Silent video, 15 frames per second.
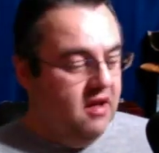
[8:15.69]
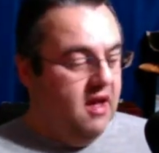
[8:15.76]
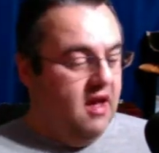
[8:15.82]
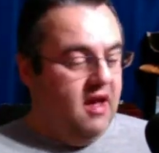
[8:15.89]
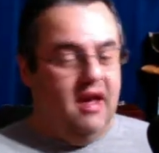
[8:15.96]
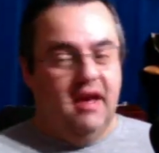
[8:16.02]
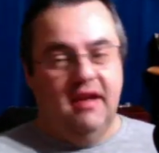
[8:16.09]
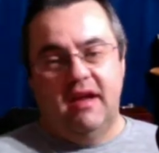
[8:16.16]

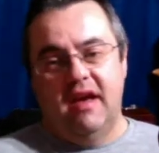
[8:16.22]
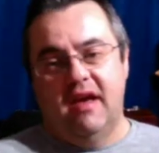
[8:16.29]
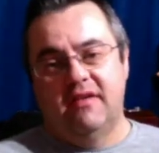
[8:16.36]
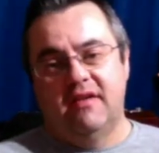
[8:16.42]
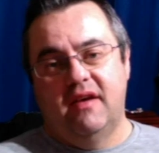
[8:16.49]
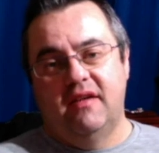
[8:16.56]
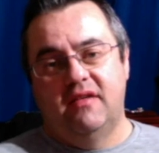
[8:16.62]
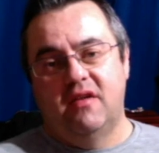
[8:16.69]
And as
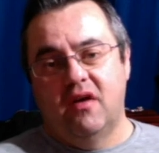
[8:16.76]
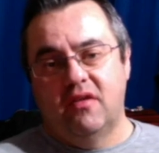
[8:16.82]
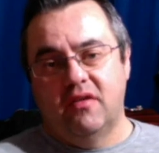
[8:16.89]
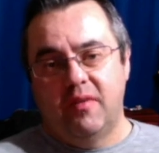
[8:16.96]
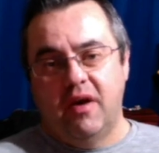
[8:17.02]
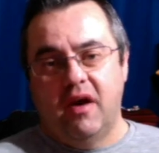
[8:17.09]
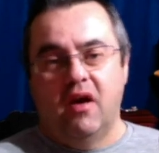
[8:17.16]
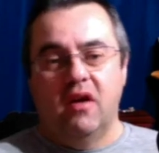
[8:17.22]
I talked
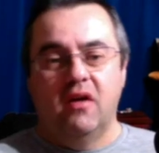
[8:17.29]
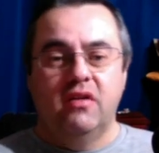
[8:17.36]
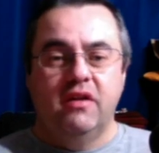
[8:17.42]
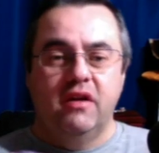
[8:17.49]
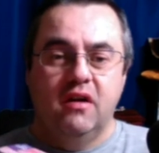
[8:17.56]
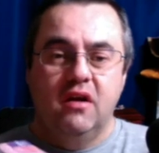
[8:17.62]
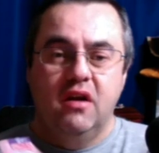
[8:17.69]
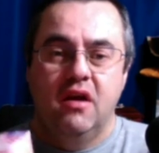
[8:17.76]
about
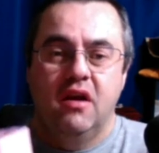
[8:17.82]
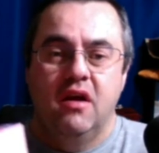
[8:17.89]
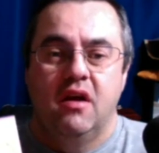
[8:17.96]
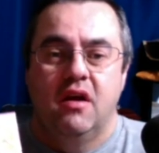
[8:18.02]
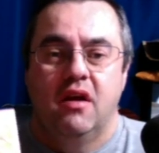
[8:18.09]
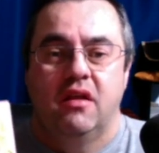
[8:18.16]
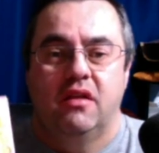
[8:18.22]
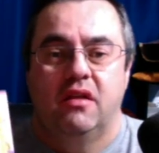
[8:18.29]
earlier,
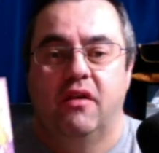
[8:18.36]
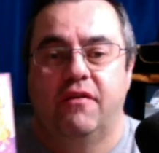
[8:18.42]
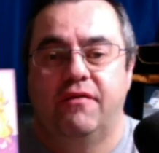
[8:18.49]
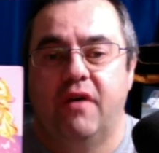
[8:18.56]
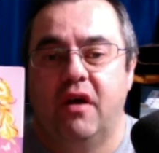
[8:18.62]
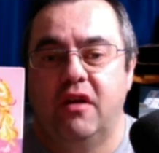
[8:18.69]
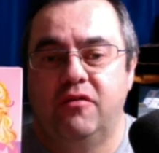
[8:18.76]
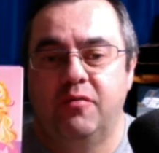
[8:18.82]
the
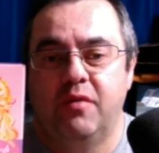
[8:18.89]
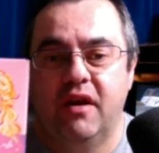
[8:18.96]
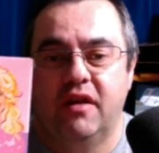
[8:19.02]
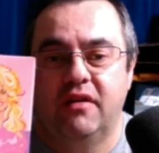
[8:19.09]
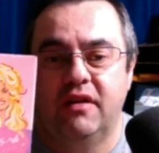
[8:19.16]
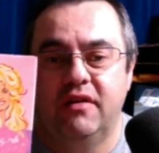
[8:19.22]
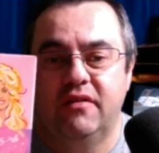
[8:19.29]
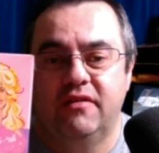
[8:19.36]
fudge
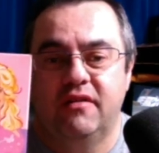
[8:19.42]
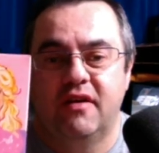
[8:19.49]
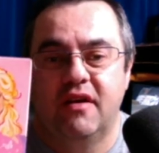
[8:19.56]
brownies.